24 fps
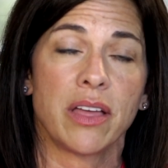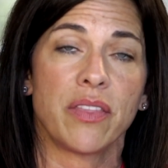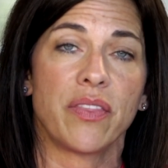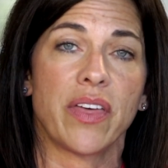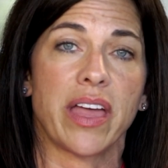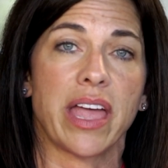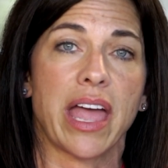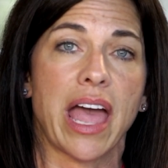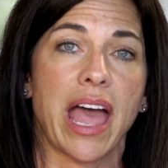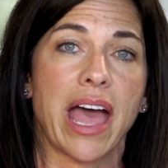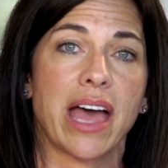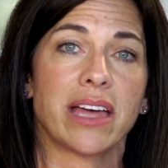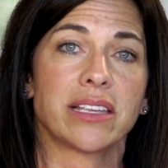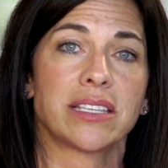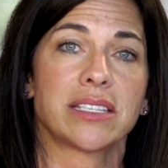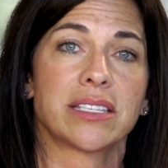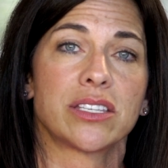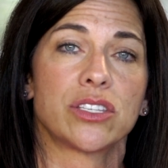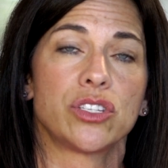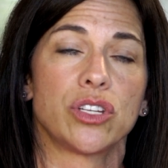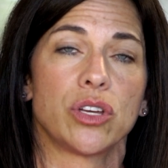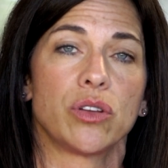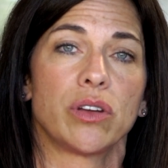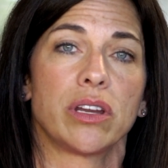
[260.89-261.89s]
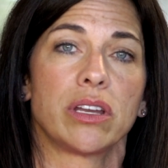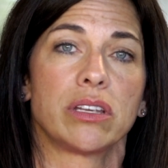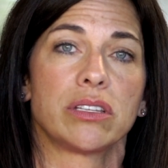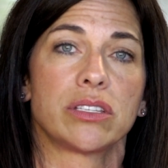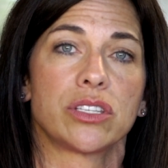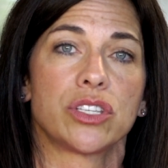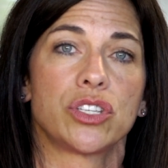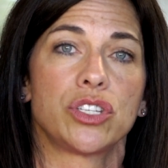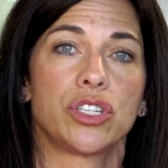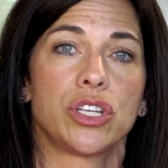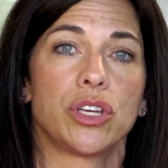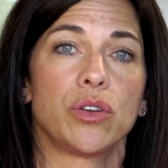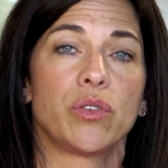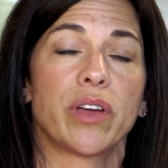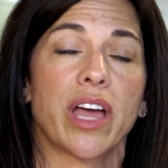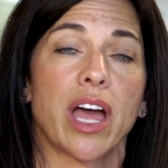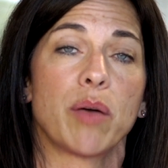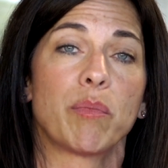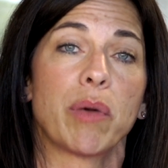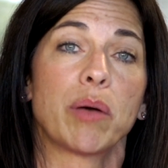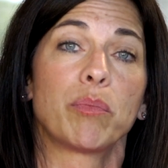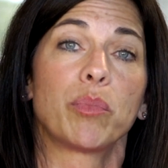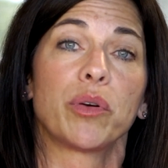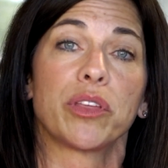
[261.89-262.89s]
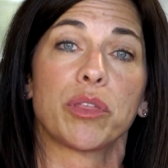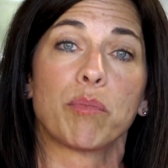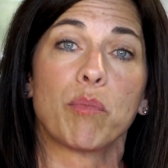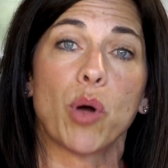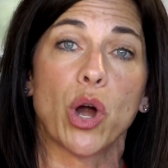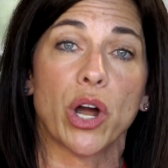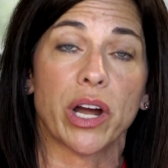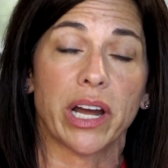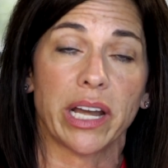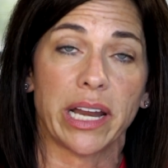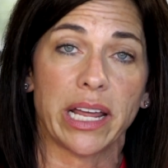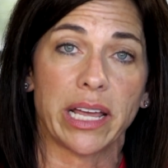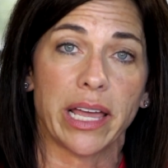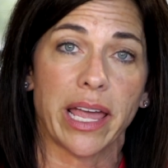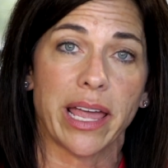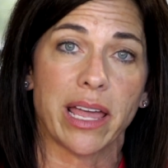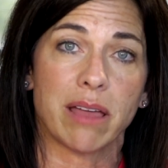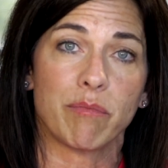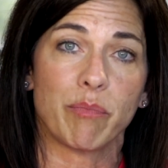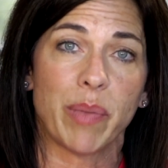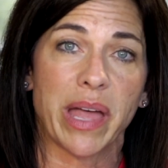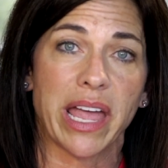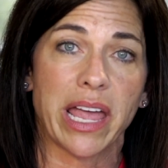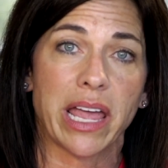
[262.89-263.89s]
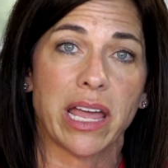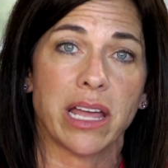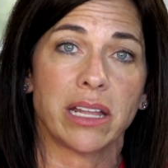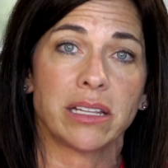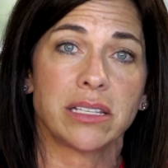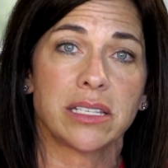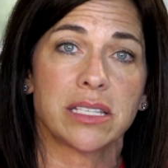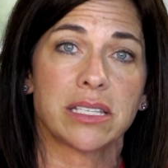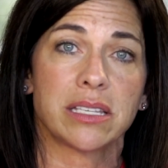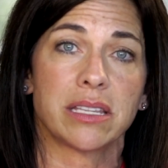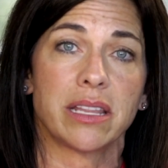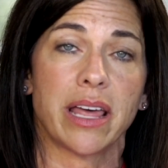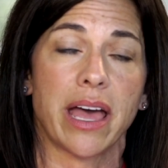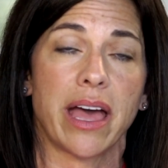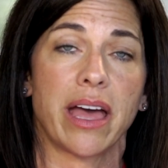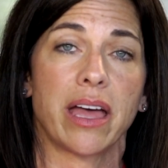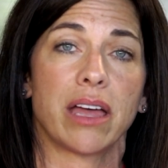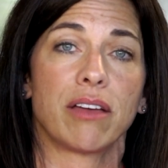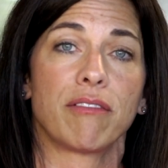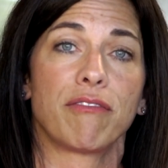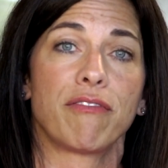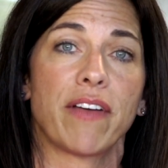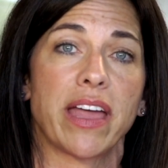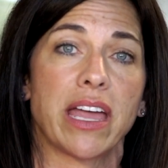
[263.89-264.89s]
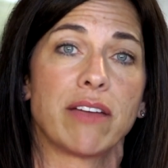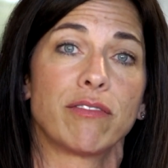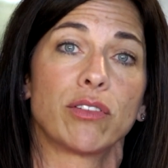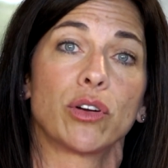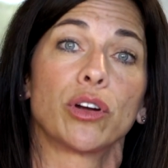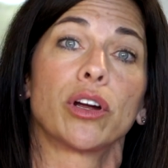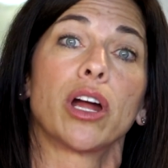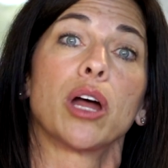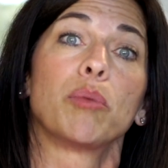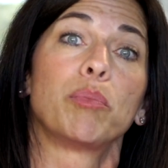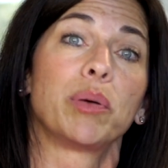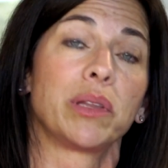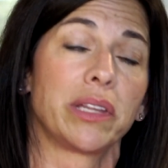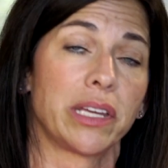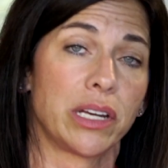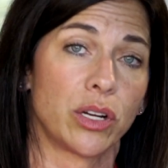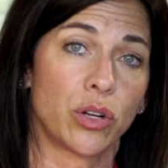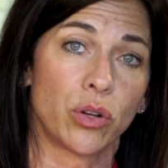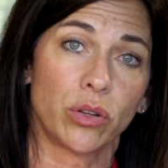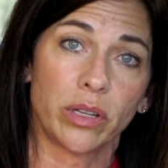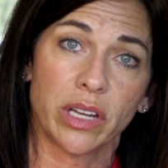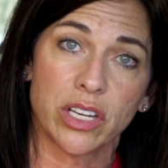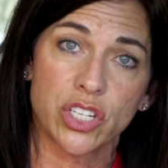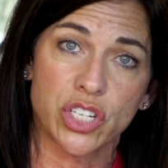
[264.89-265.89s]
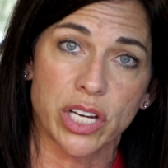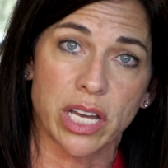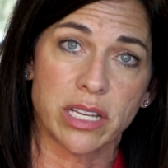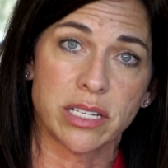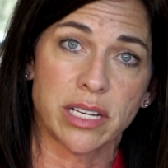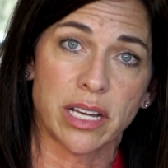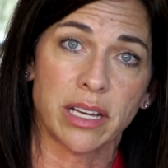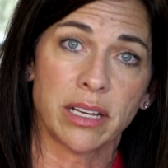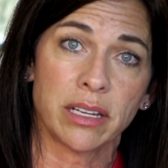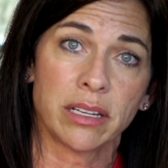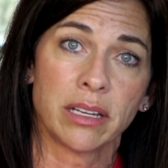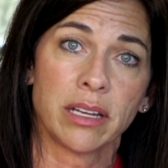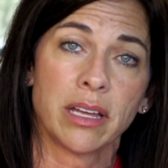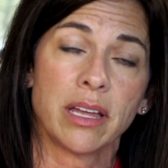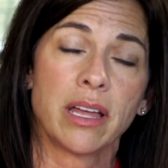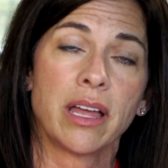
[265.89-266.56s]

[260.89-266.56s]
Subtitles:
They ask students to come up with marketing campaigns that favor a political agenda.